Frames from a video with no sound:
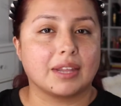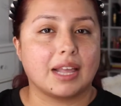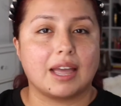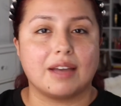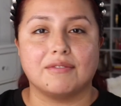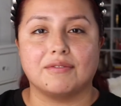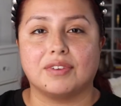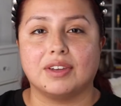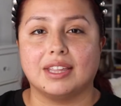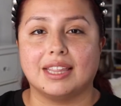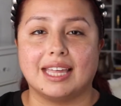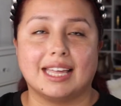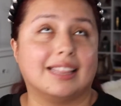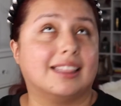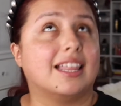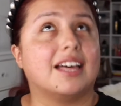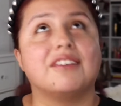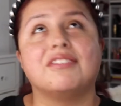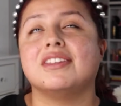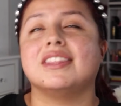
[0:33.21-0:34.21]
I'm feeling
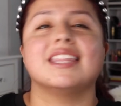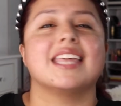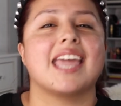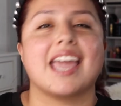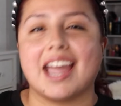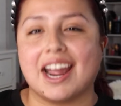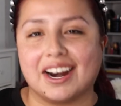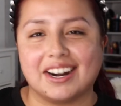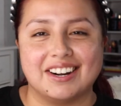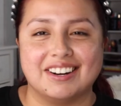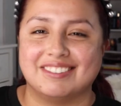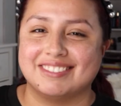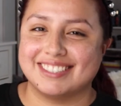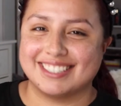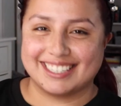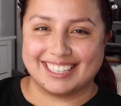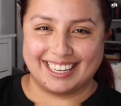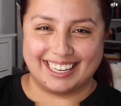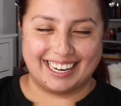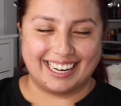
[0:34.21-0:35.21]
love in the air, and I'm
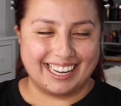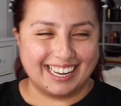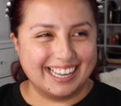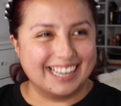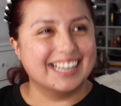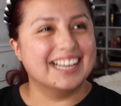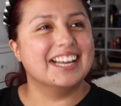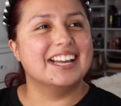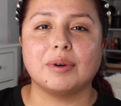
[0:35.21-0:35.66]
just kidding.